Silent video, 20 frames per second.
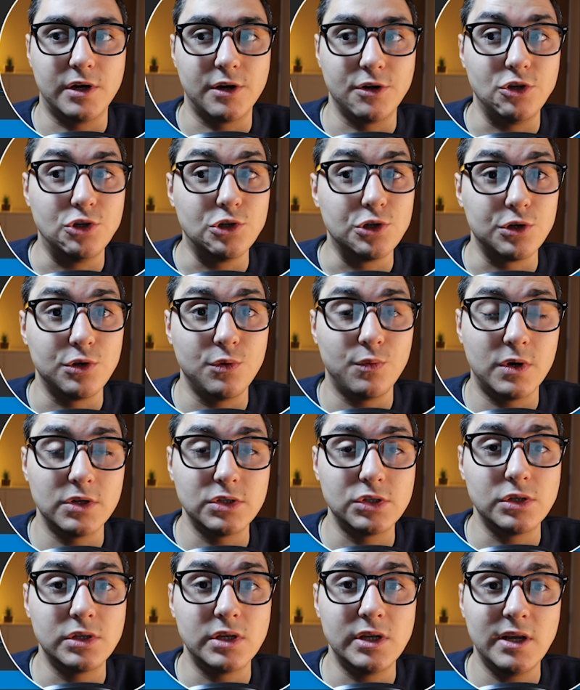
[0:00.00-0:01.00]
Are you sure you
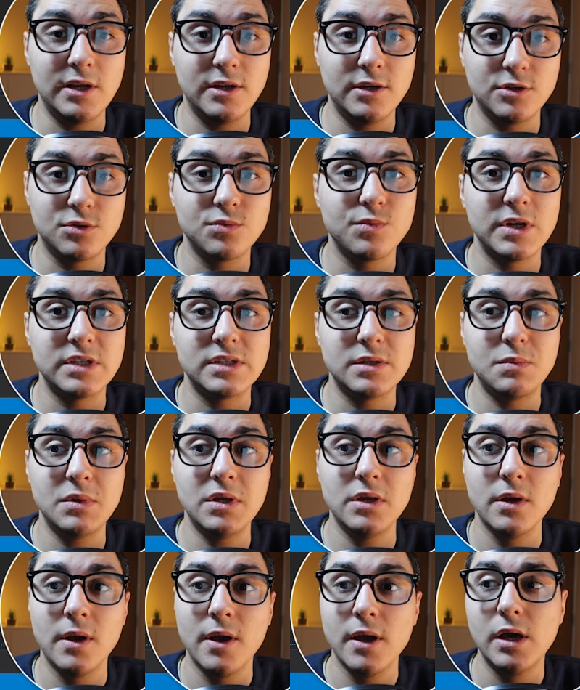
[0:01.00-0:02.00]
want to delete this
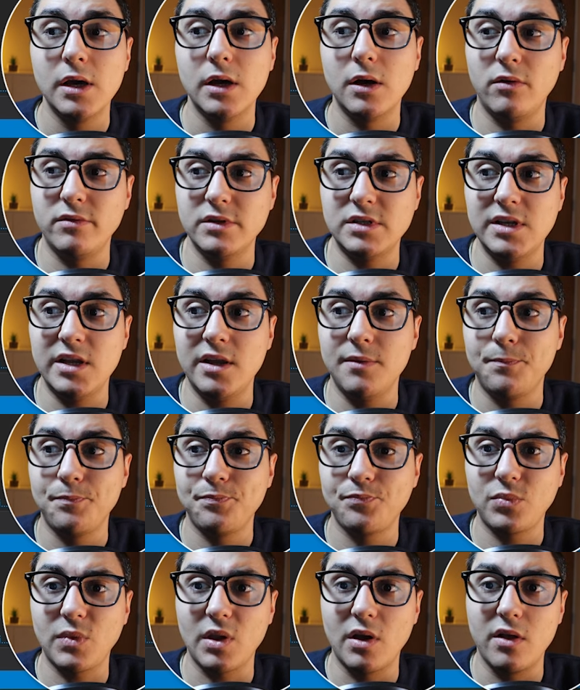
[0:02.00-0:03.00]
recipe? Obviously,
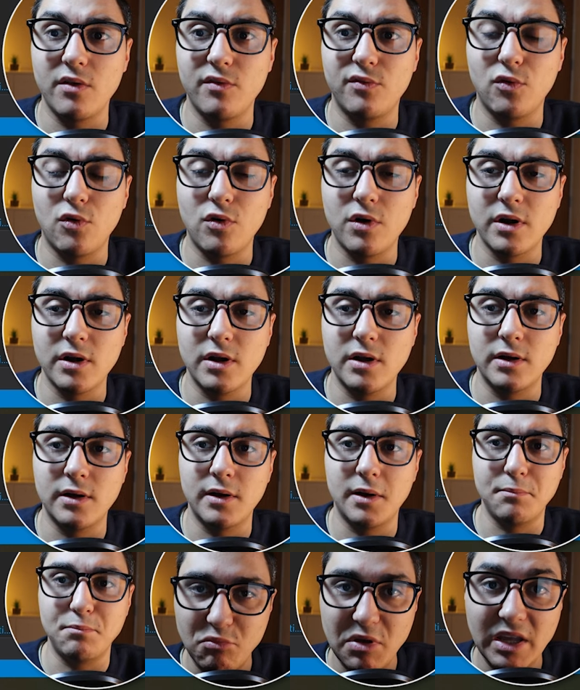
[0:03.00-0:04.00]
for
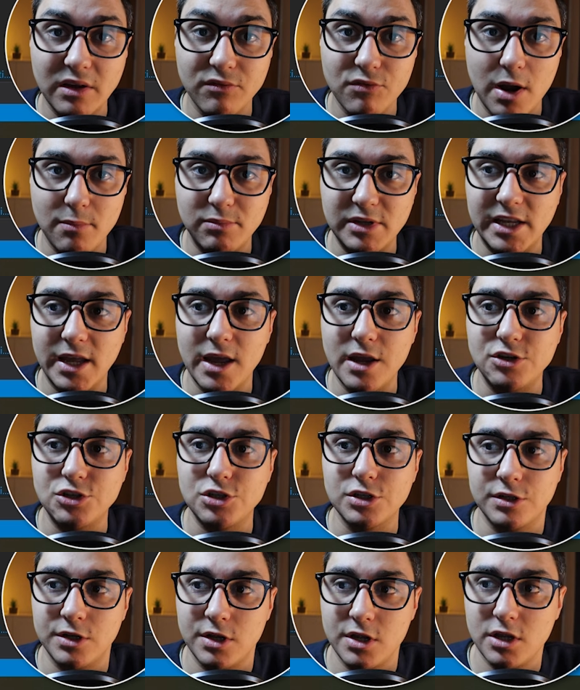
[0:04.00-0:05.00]
a bigger
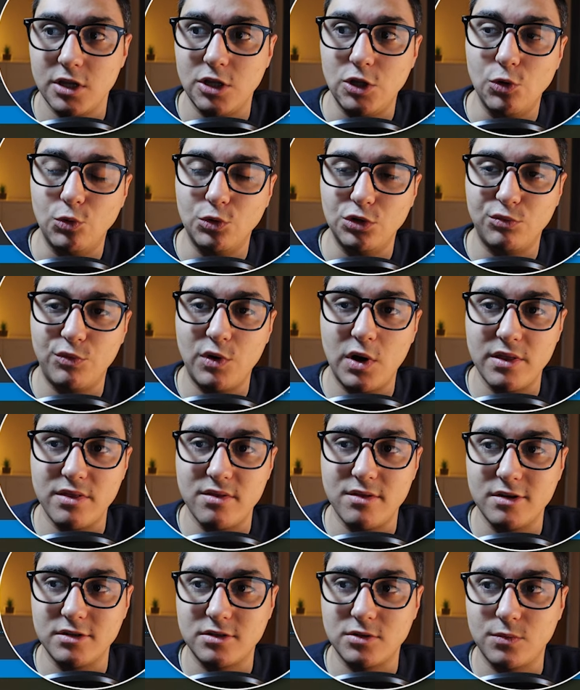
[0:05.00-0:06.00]
application, you would
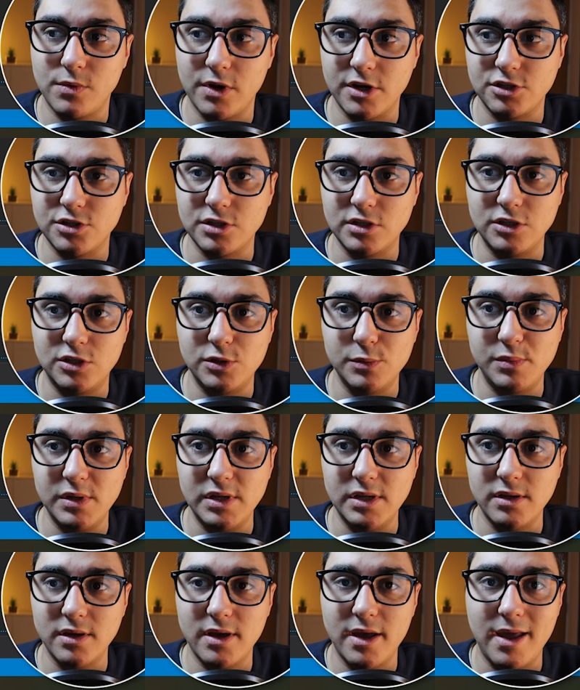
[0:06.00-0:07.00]
want this question to
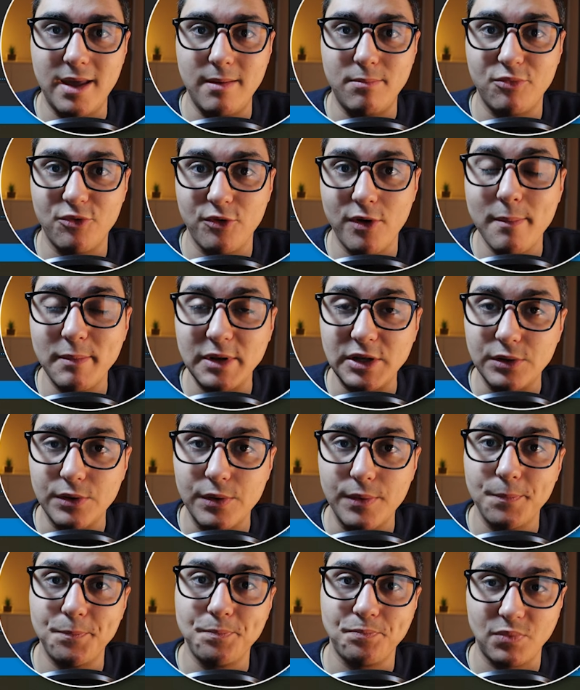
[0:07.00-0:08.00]
be a
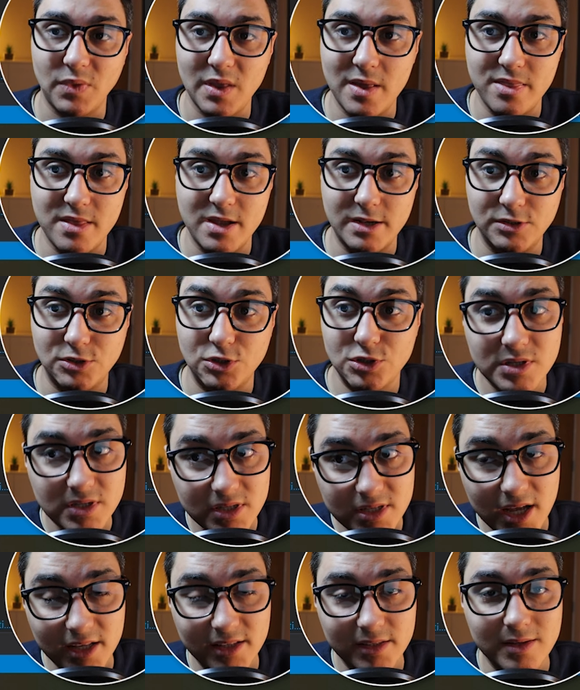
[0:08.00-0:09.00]
parameter and then to
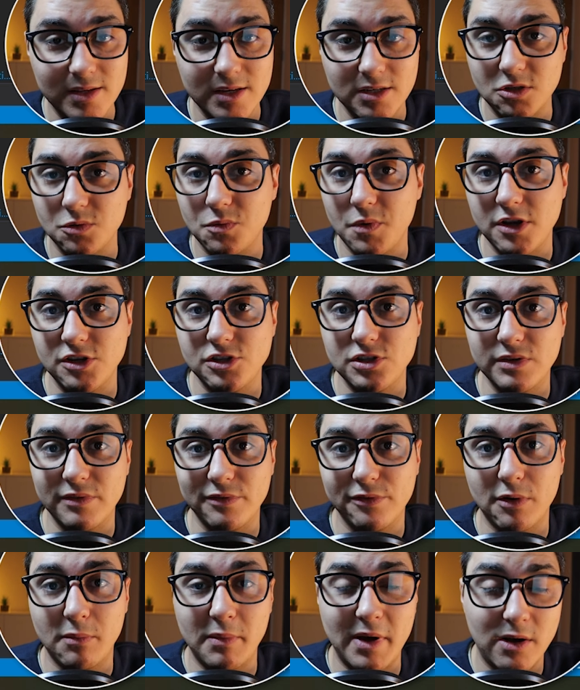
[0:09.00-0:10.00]
set this question
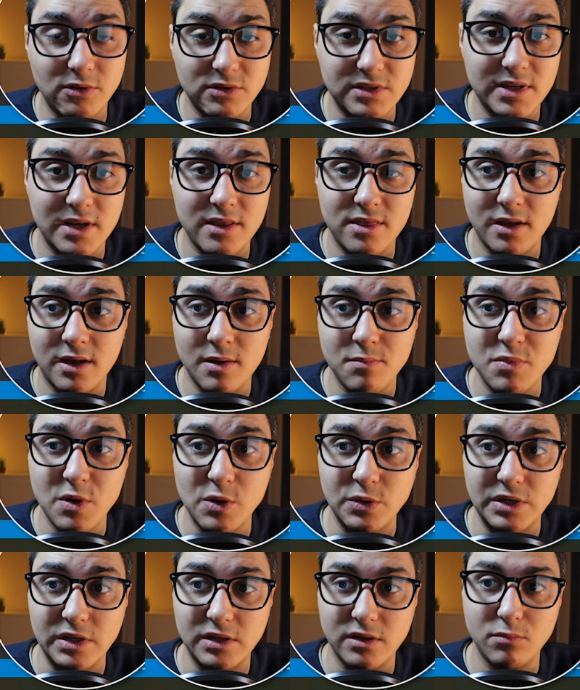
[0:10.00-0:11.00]
from outside the
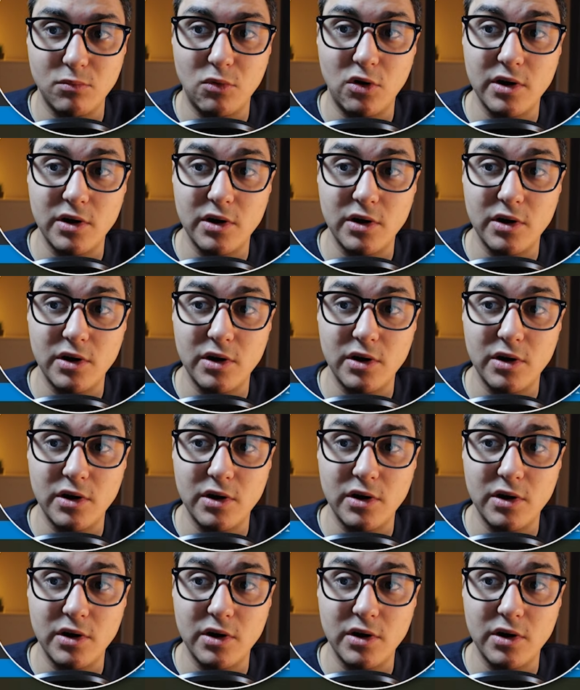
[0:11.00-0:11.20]
component.